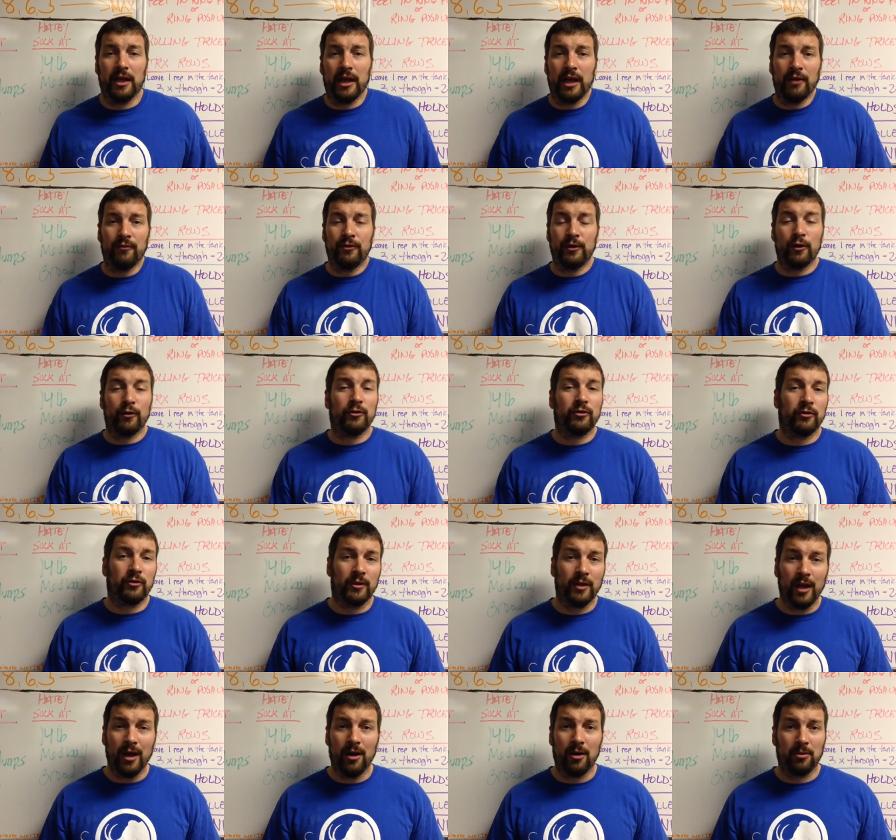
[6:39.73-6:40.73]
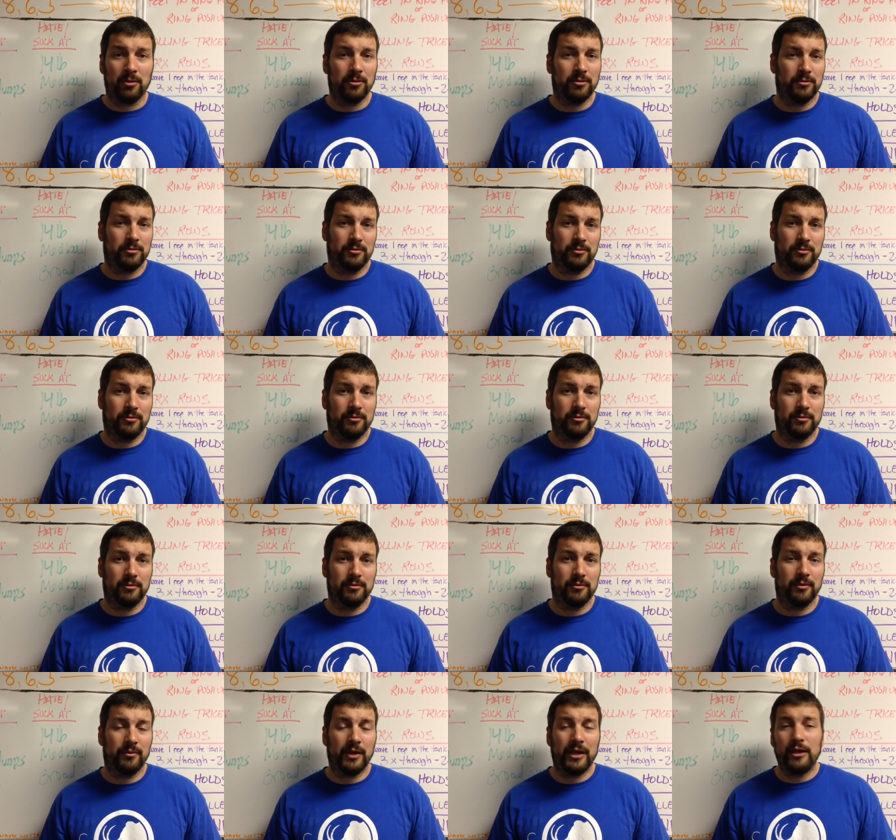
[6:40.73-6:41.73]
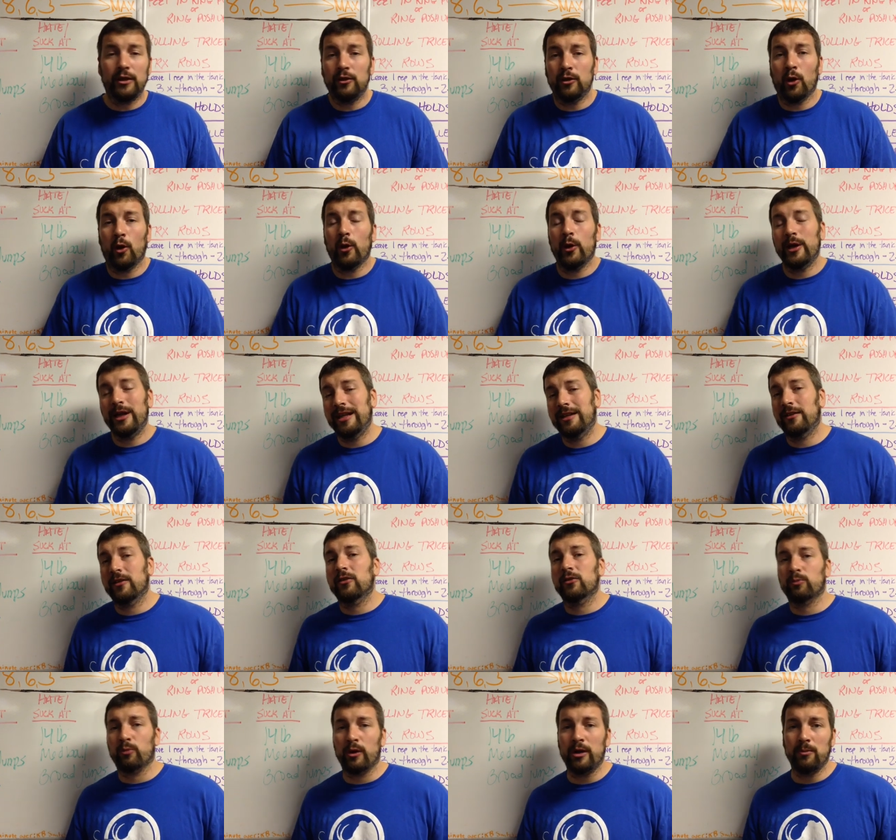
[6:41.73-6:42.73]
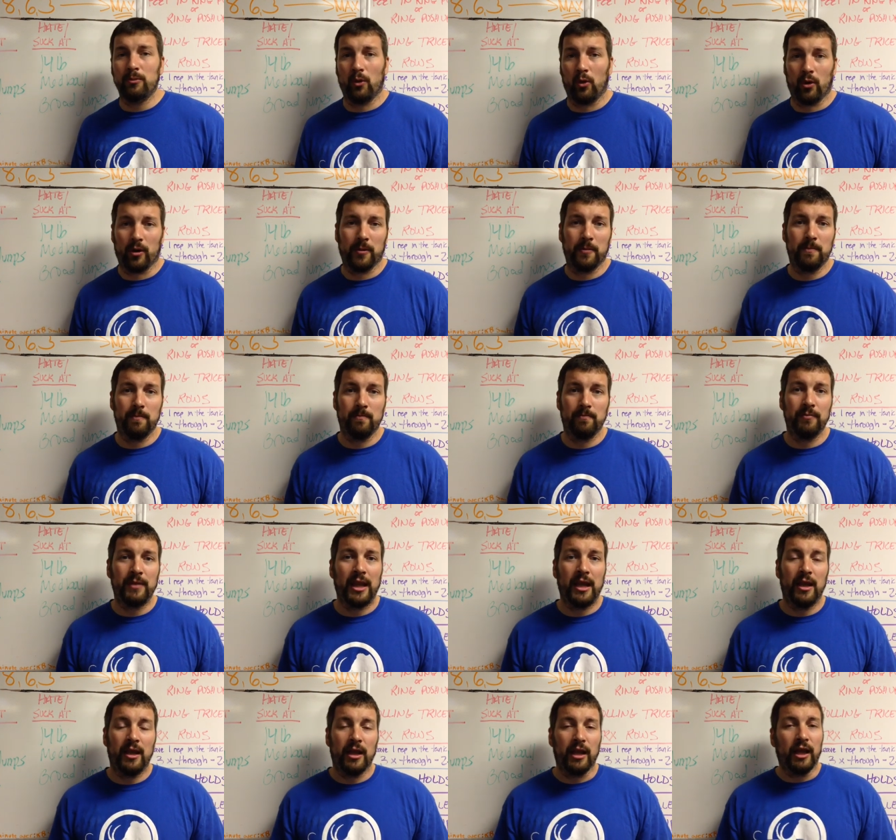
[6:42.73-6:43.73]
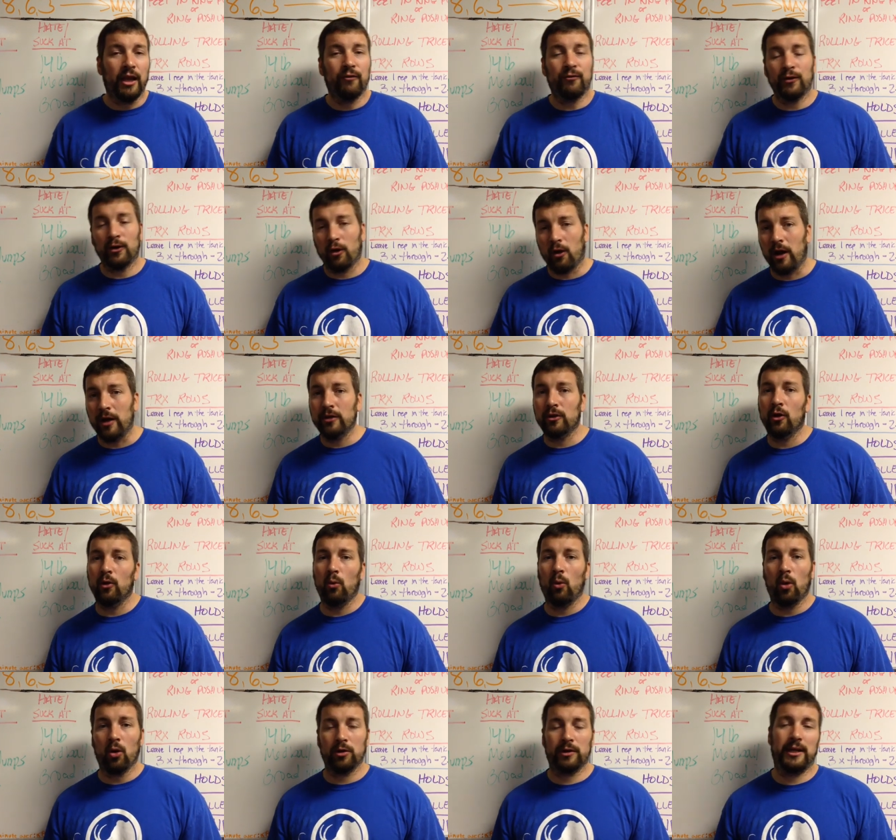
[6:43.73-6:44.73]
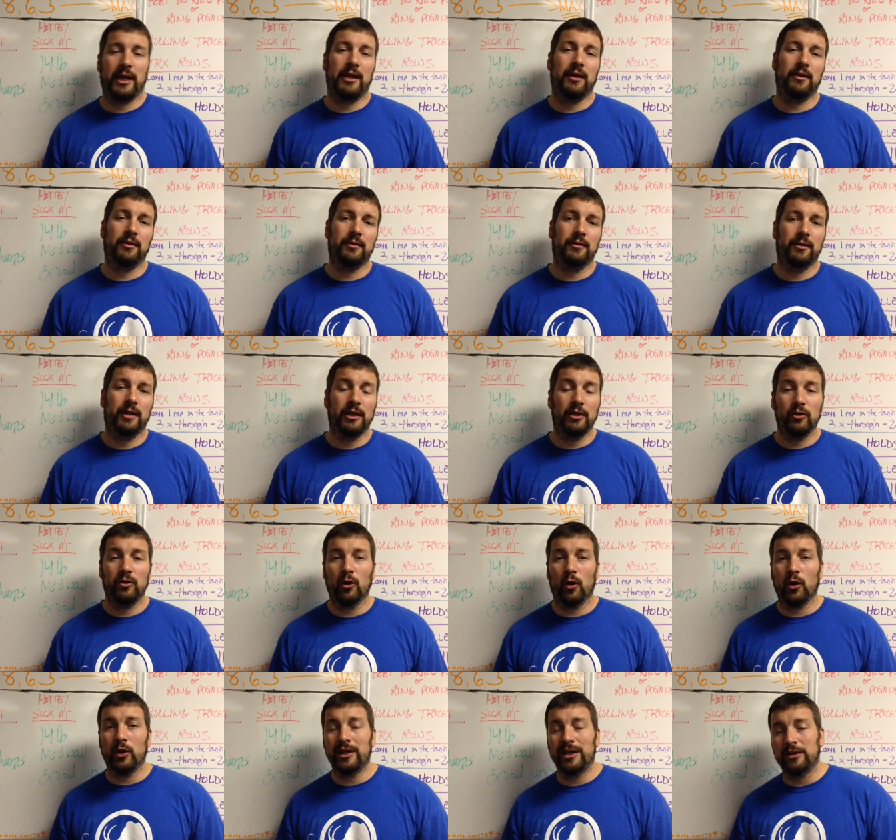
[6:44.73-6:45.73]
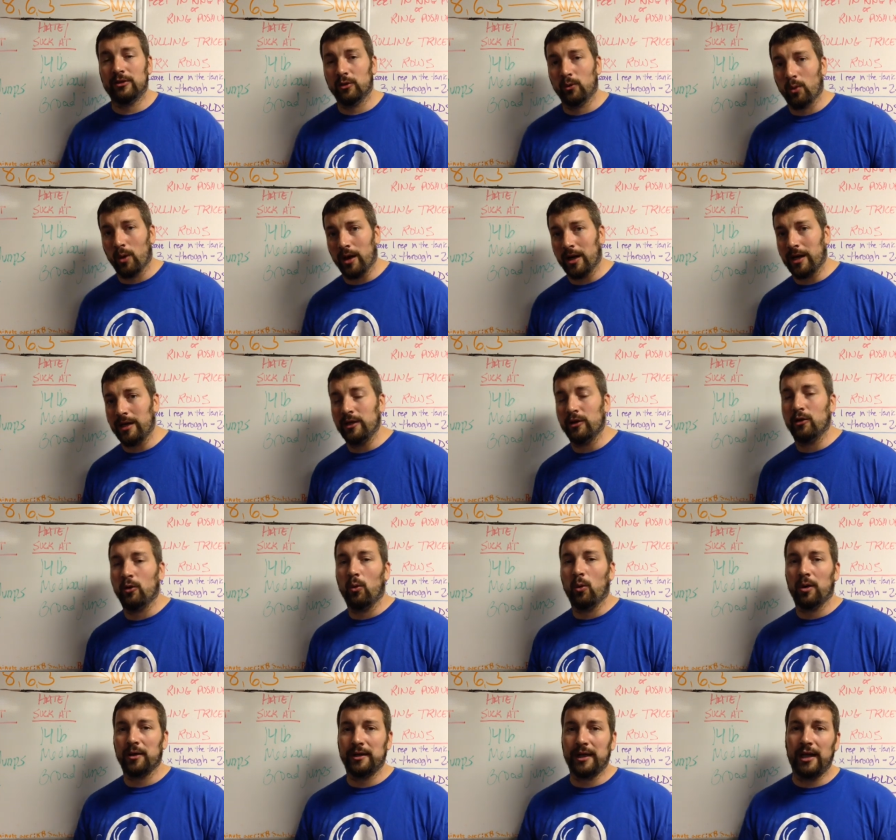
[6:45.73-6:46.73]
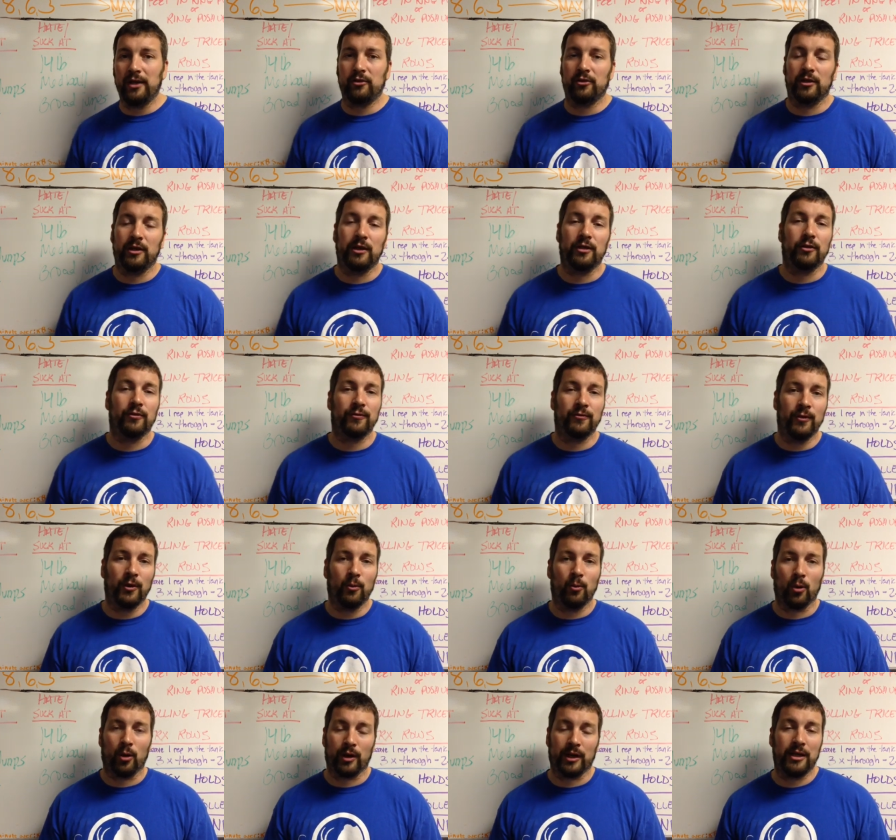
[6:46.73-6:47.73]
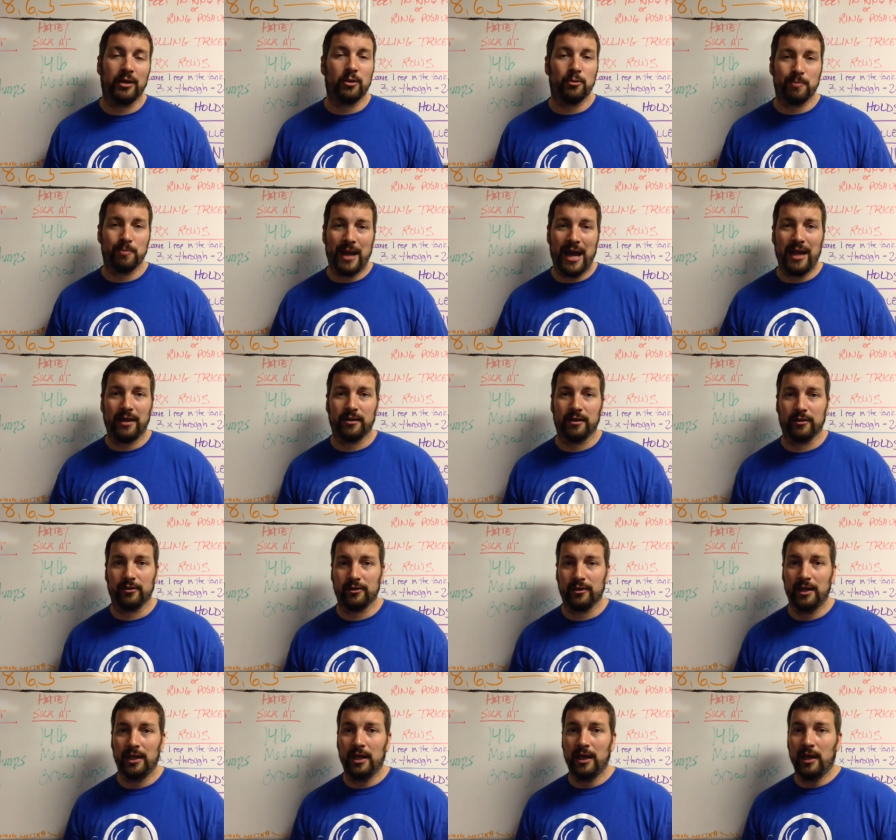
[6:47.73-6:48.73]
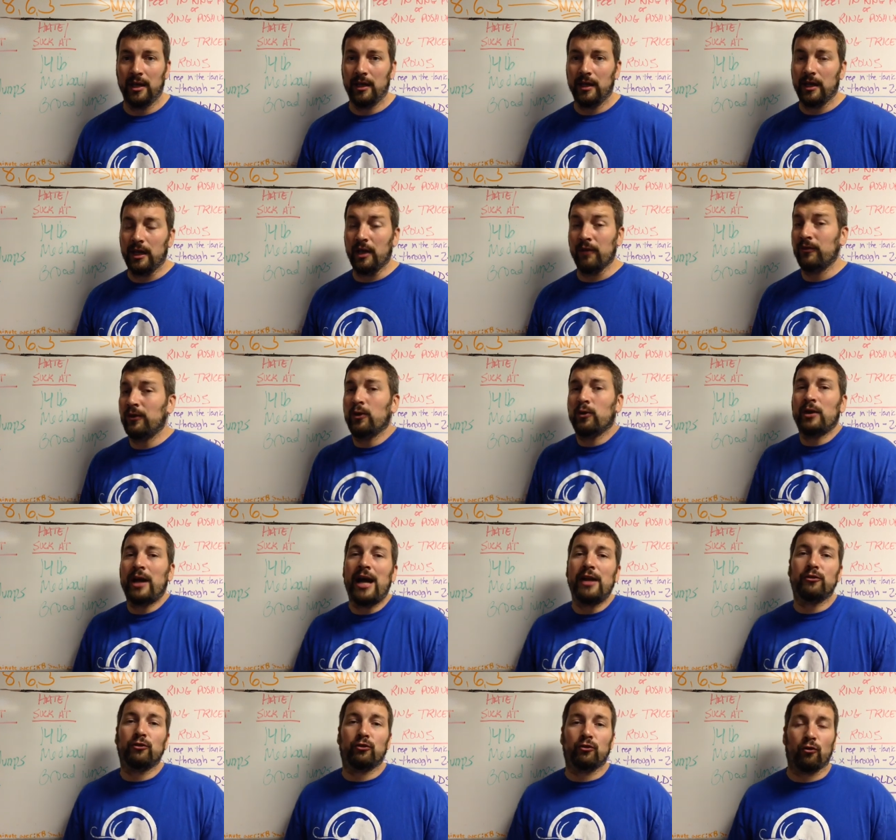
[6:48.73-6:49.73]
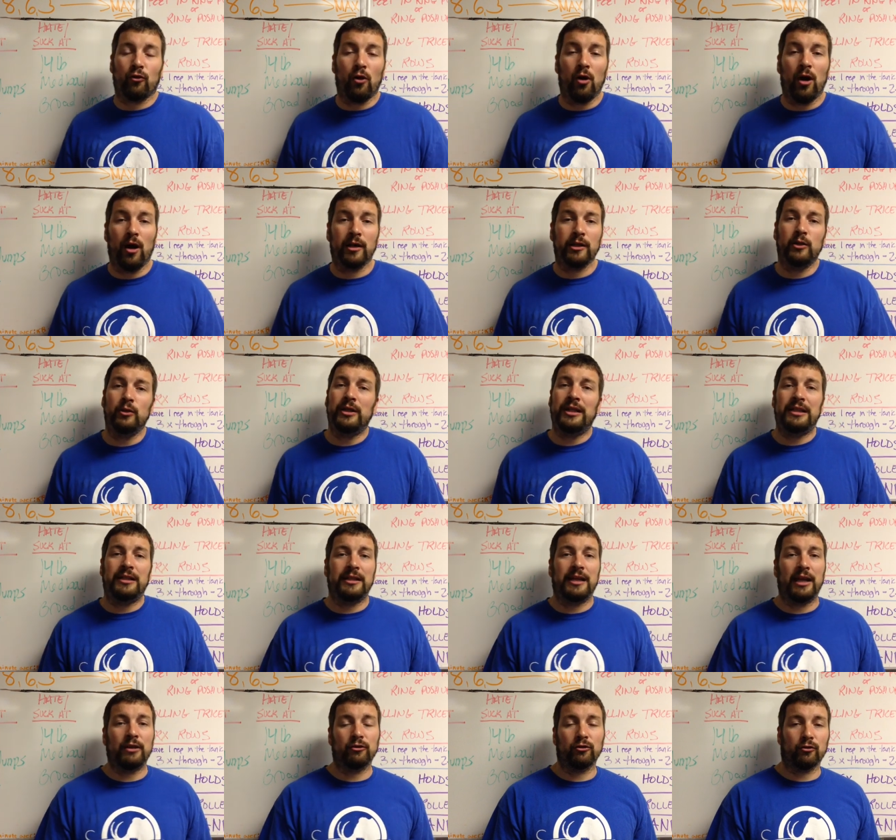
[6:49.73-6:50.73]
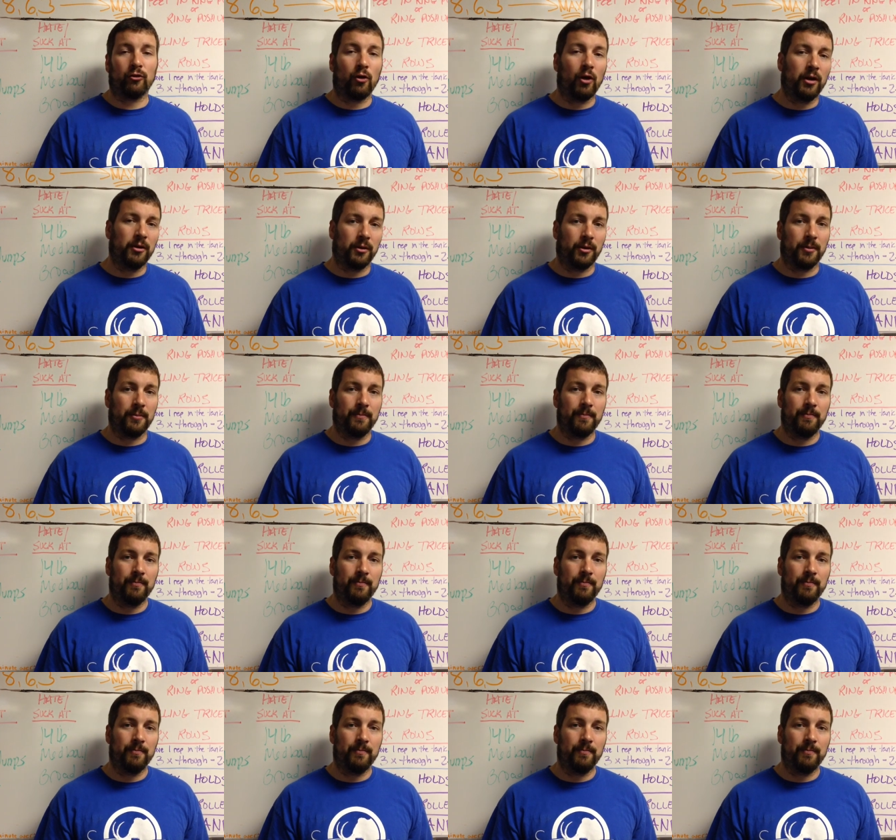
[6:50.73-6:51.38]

If you're slow, then you know you need to sprint more. If you're uncoordinated, then you know you need to work on your coordination and your footwork and your balance. If you're not strong, you need to get stronger.